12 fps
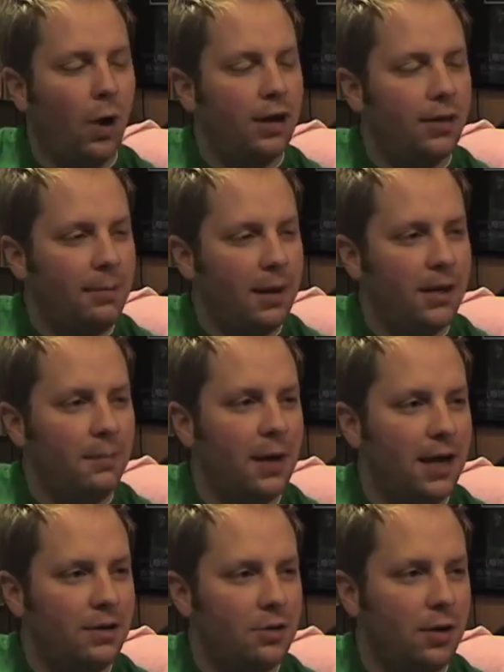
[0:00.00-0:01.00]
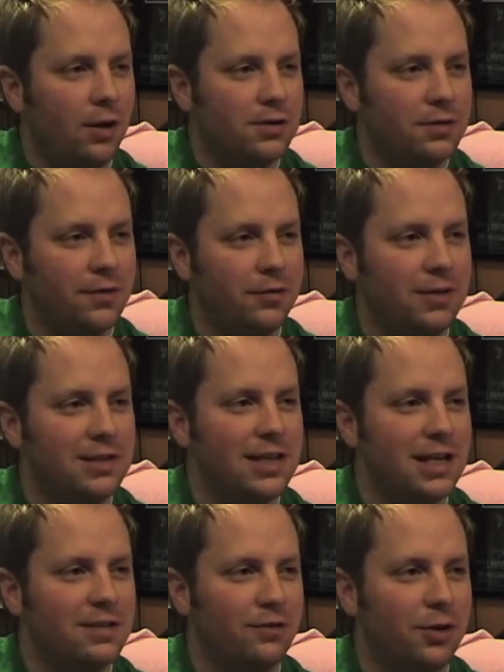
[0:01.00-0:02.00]
Why do they make you pay two dollars and fifty
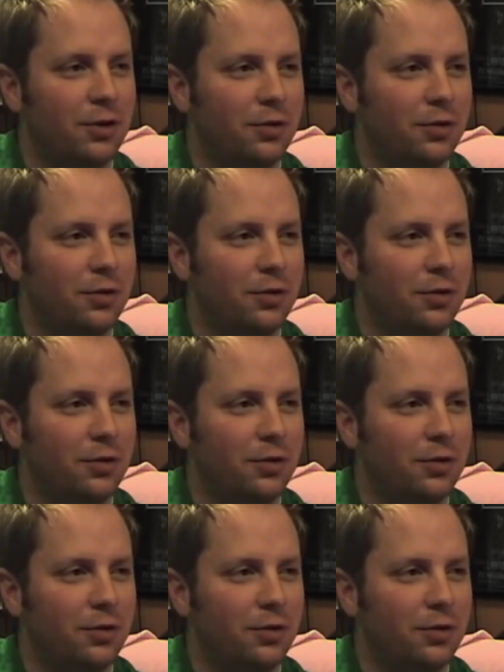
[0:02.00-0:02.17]
cents for your